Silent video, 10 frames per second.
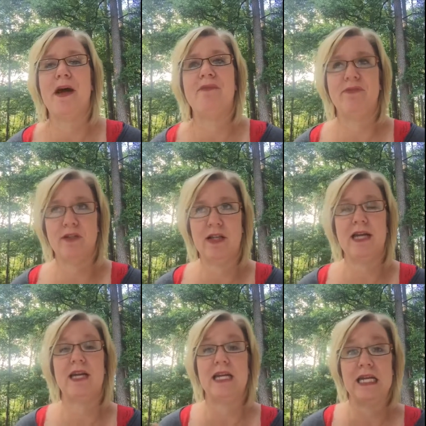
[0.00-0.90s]
I feel
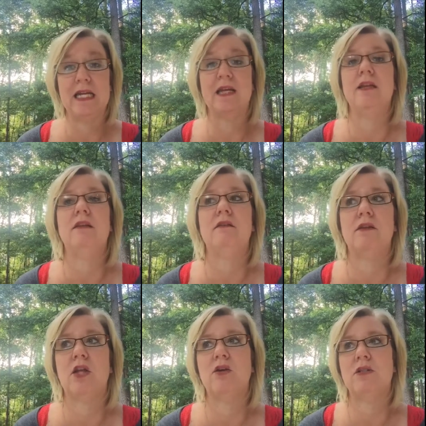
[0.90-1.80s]
like, again,
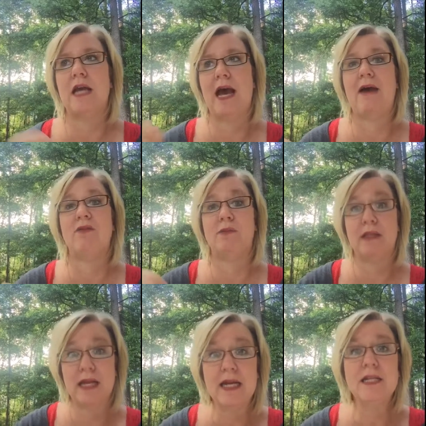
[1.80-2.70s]
those have a
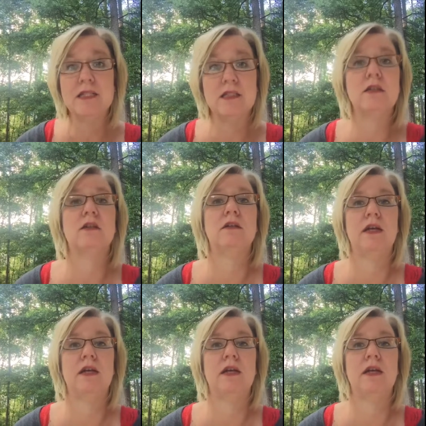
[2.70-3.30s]
place